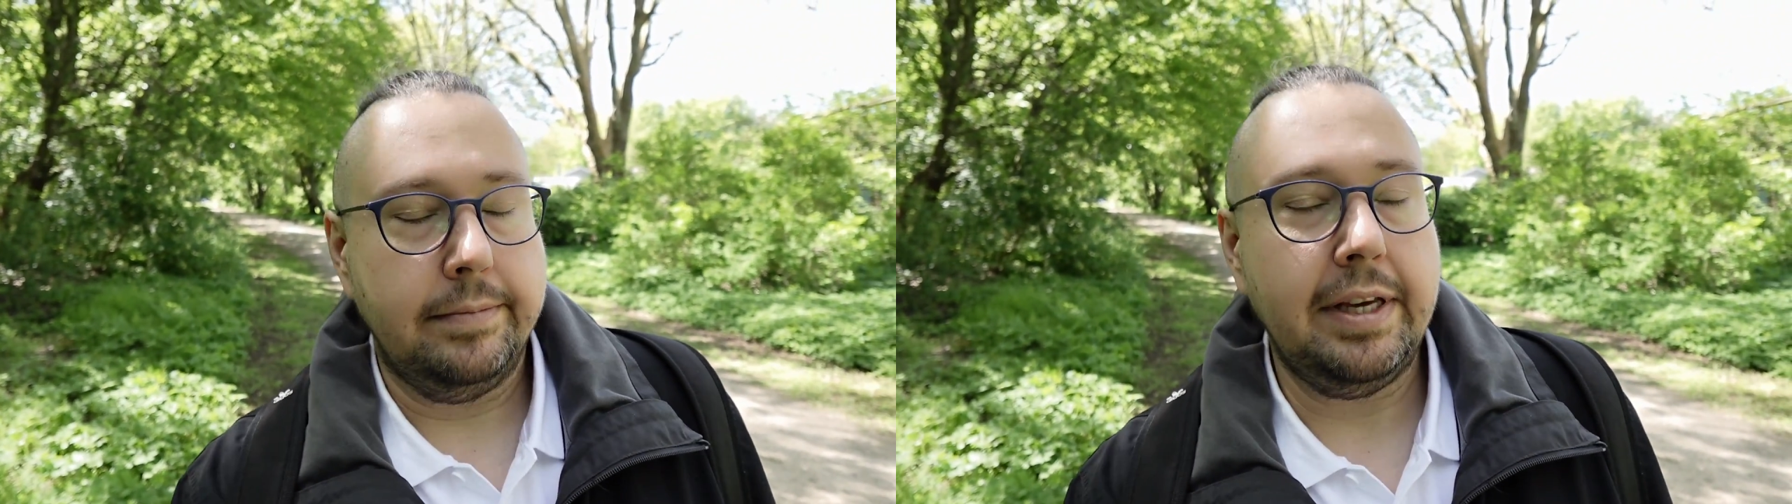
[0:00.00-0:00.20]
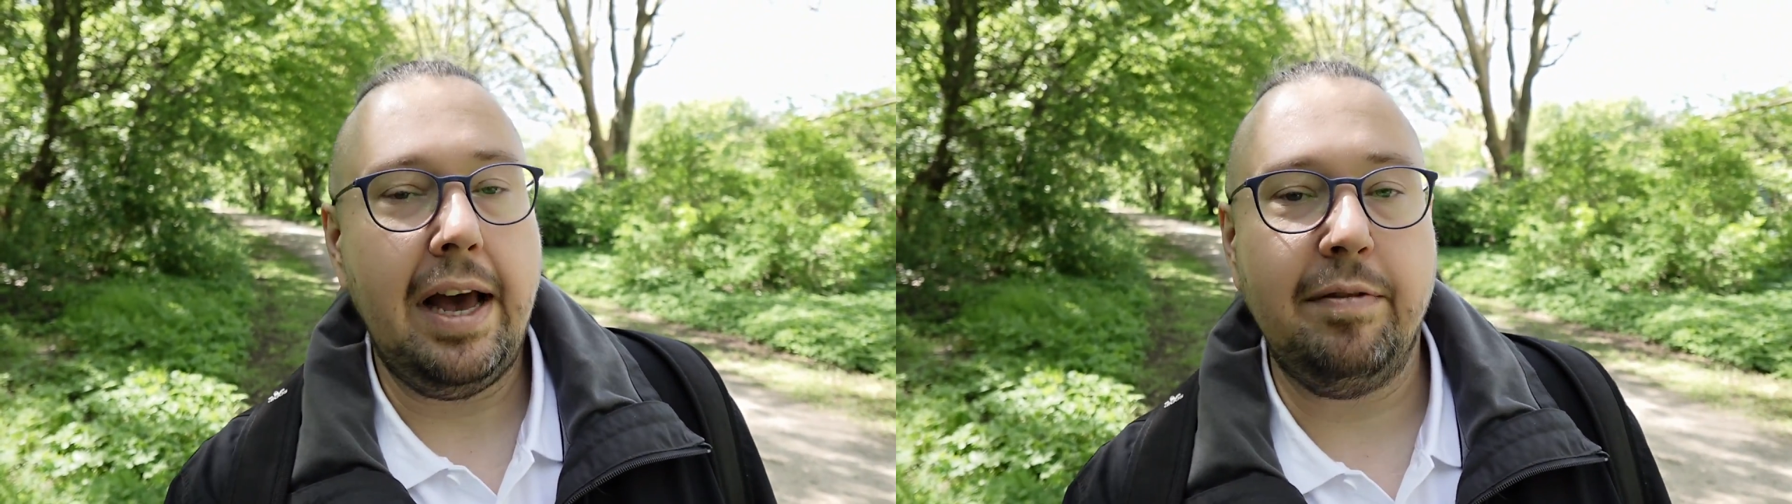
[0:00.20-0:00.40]

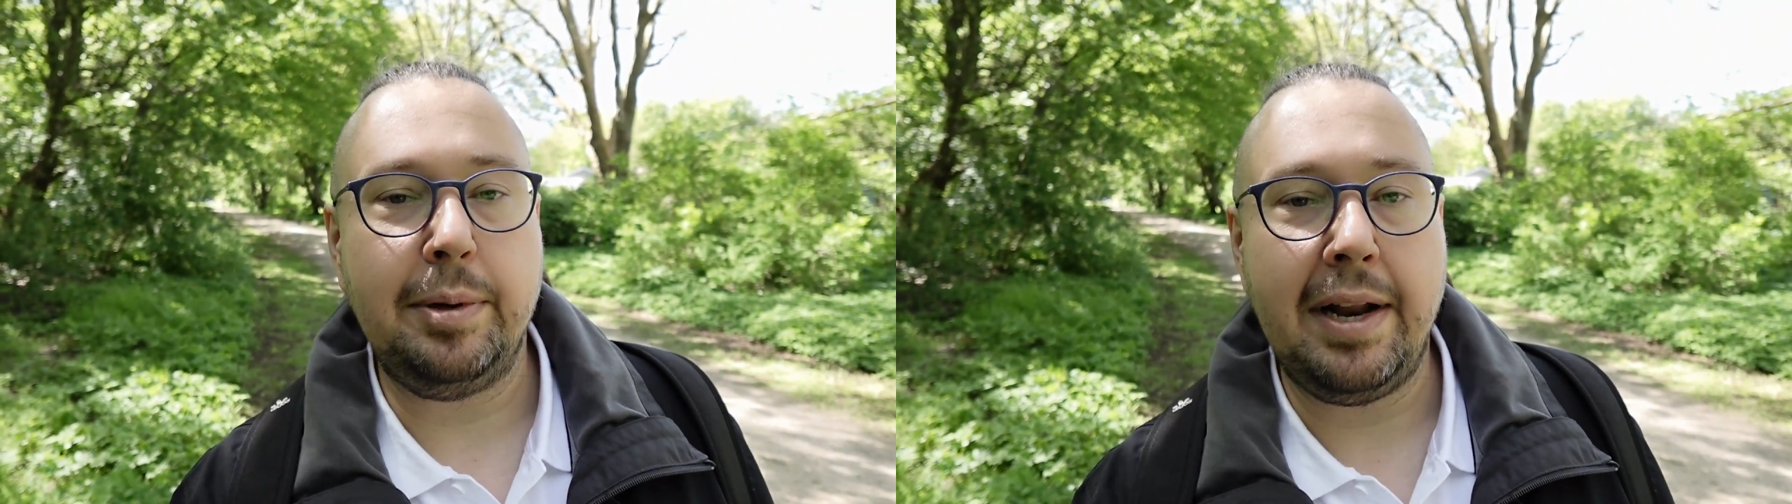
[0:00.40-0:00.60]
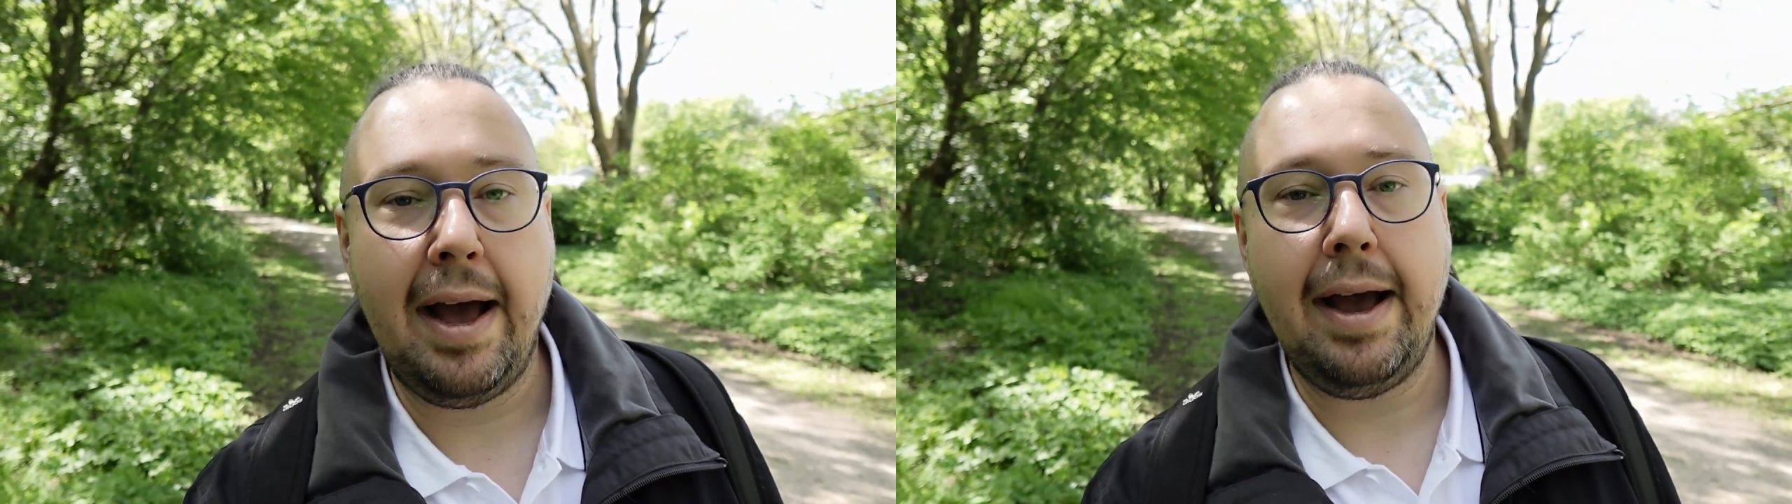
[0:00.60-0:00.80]
they have
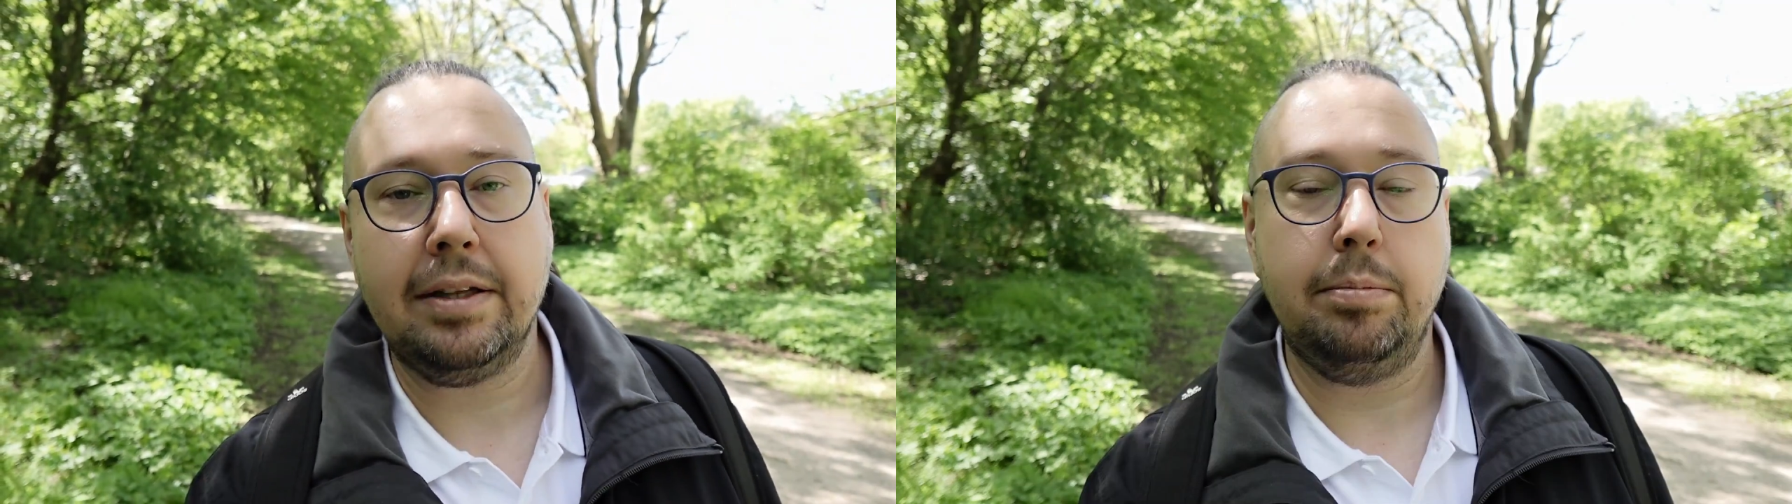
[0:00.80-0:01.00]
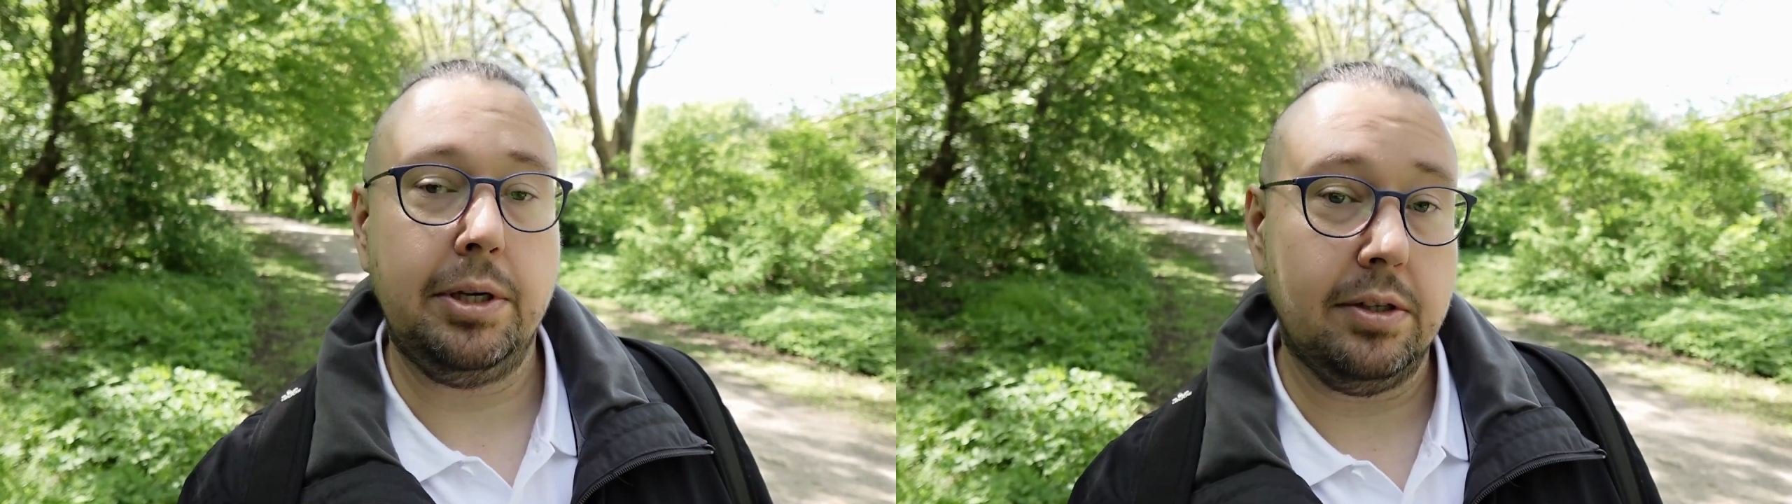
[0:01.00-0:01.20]
been
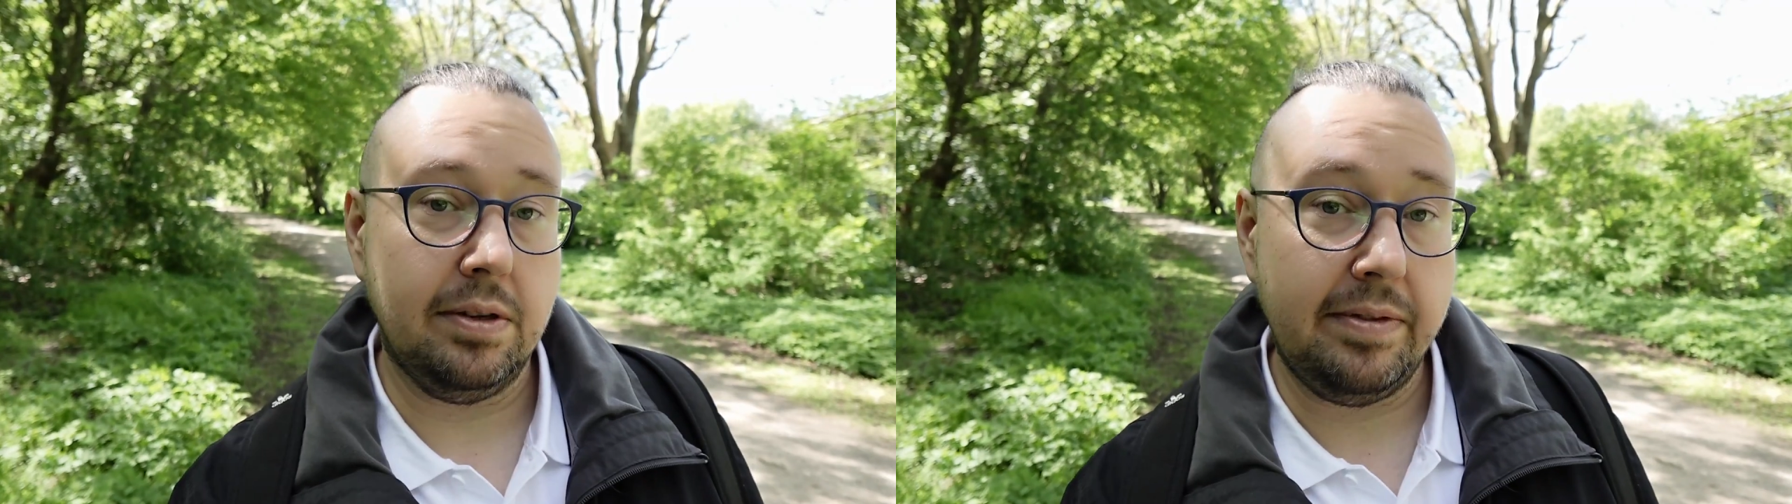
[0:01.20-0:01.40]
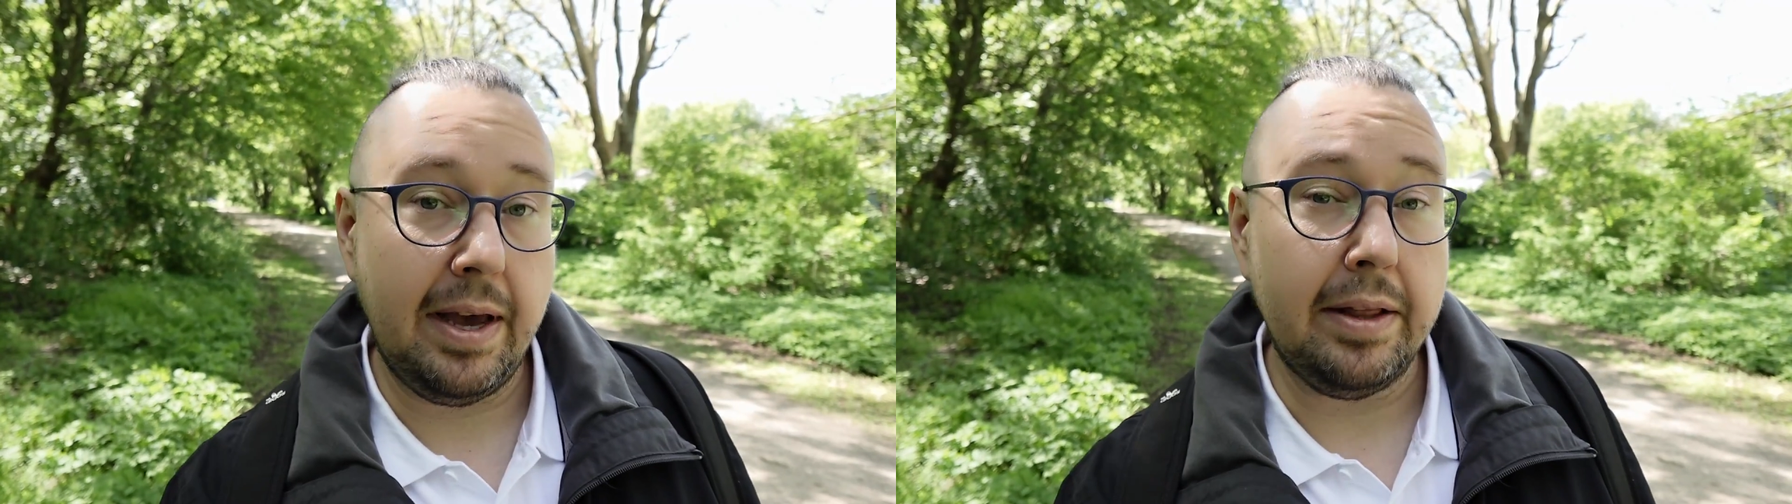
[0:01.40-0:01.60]
hacked because
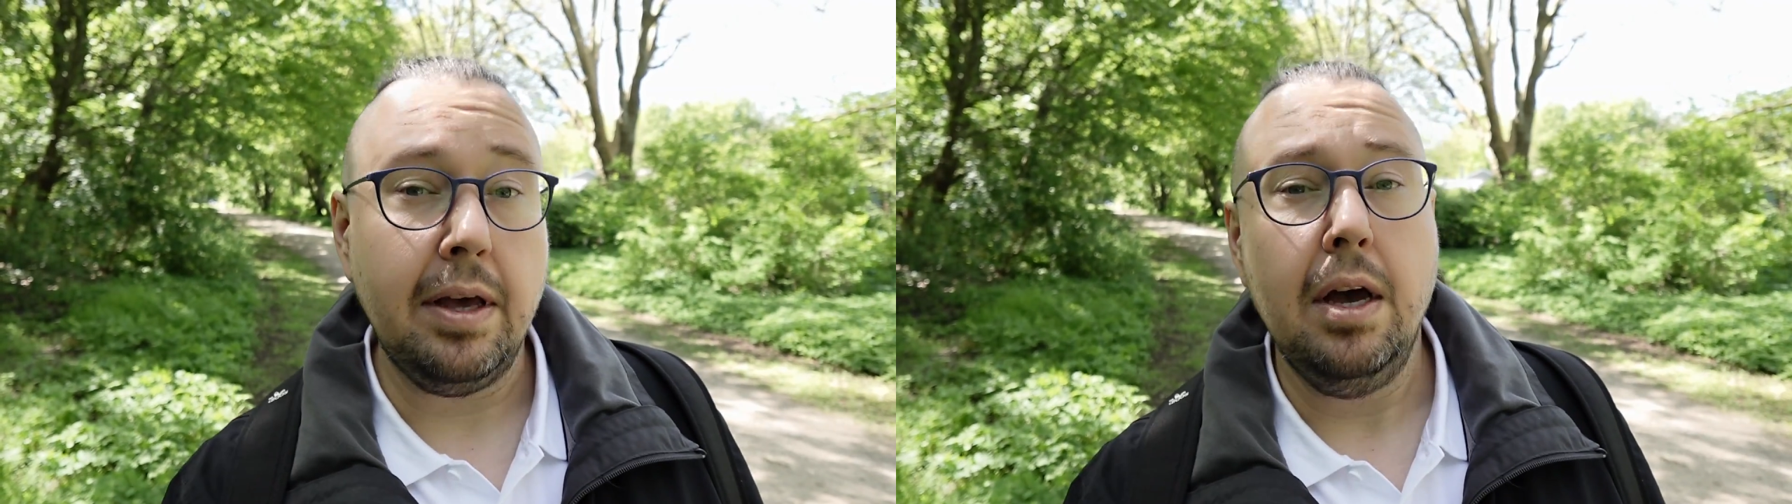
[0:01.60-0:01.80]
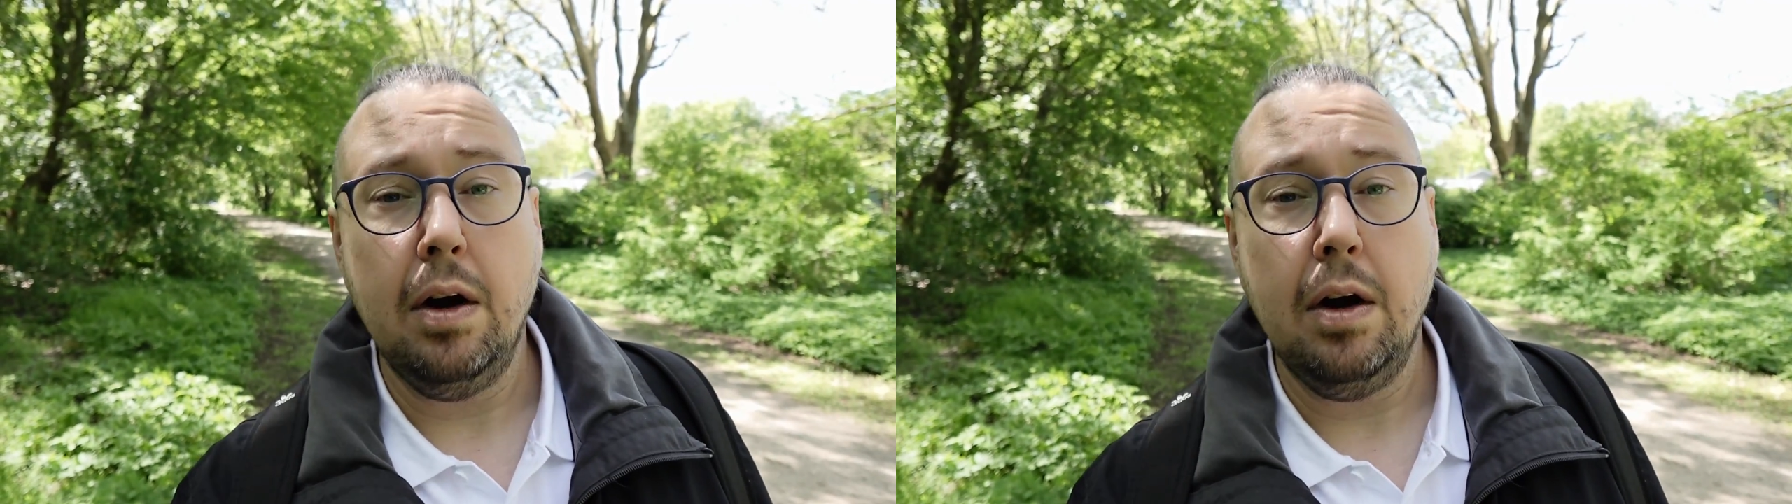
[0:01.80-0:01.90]
of that,